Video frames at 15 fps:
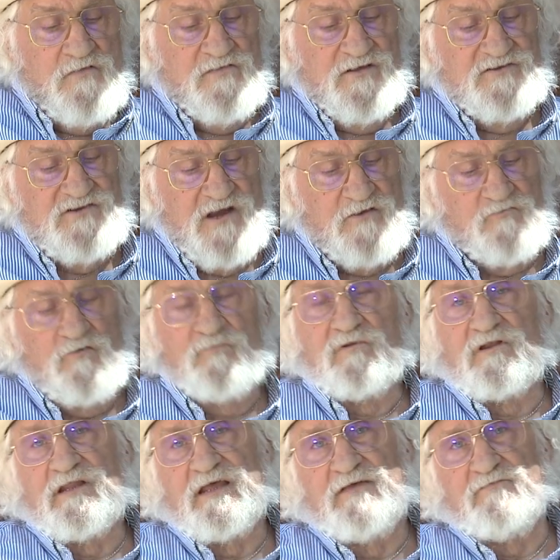The general
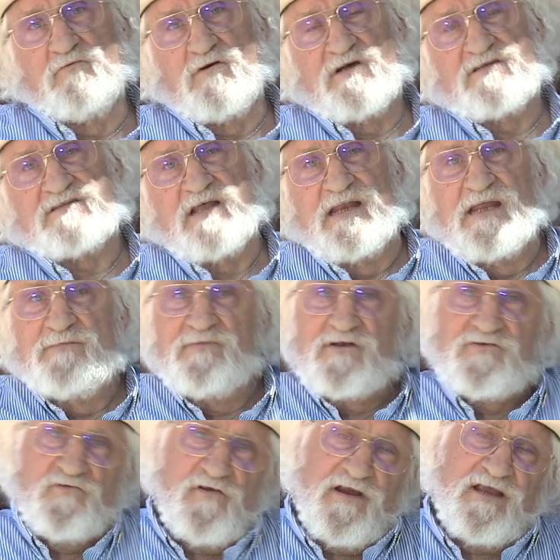belief was that he'd
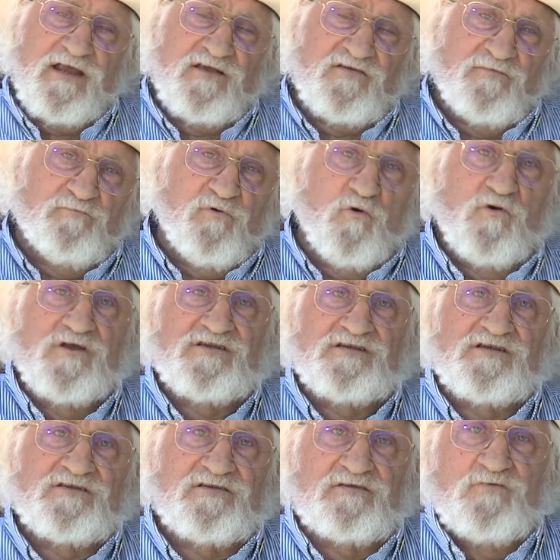been drinking some
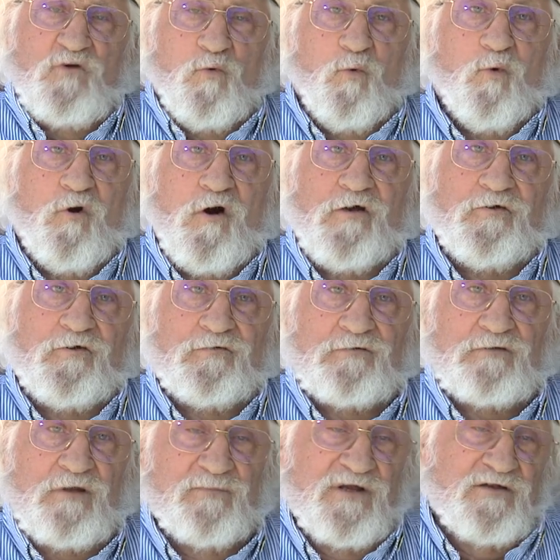poisonous water.
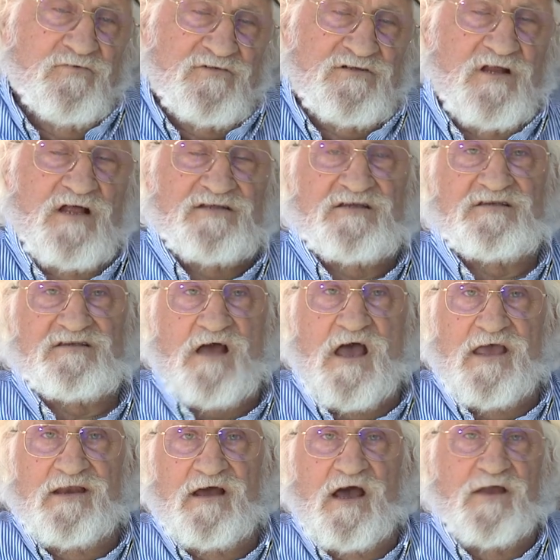I mean, there was lots of
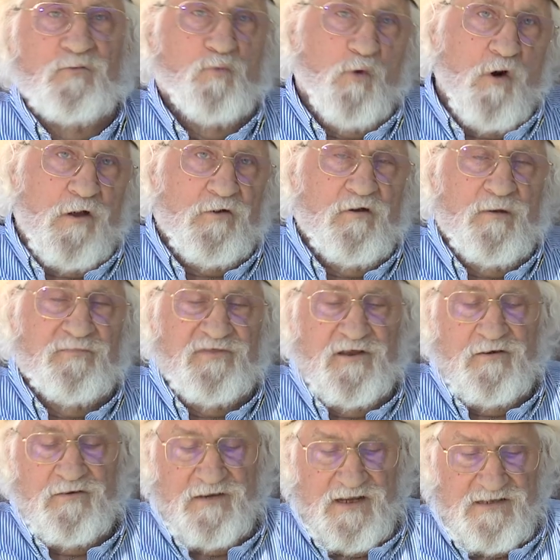cyanide and water up
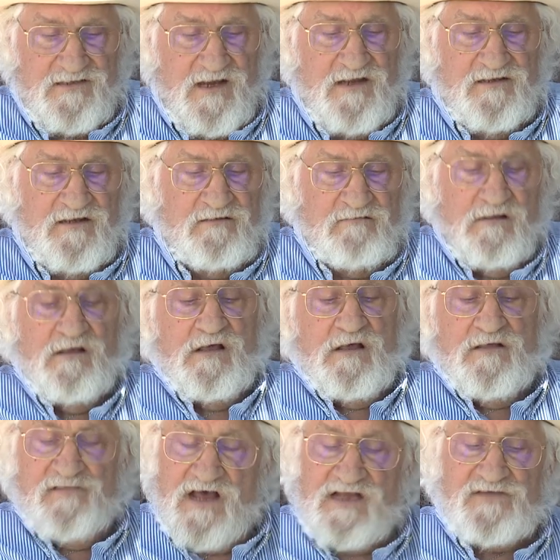there, and they said that
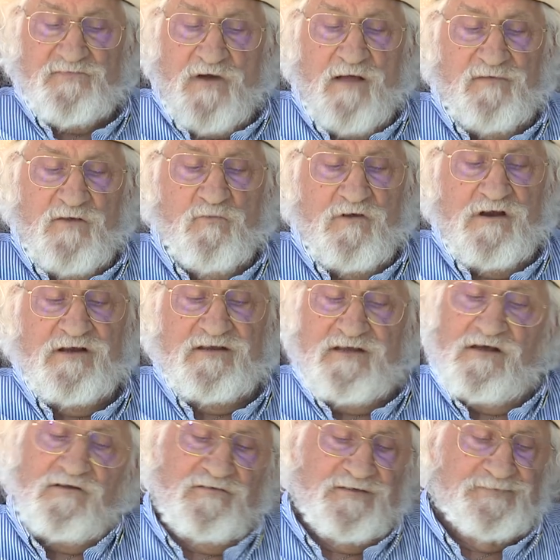that's probably what had
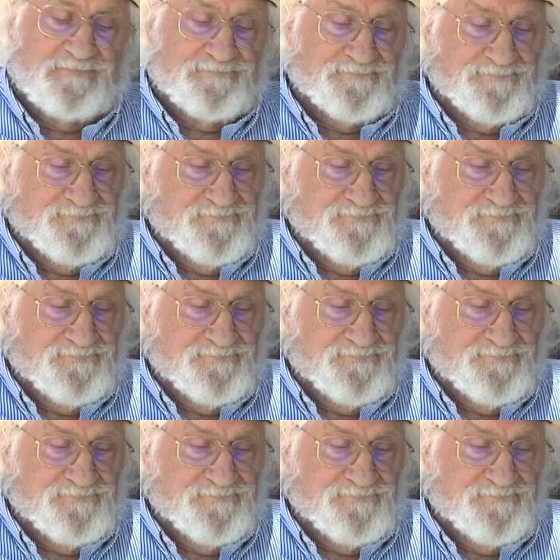killed him.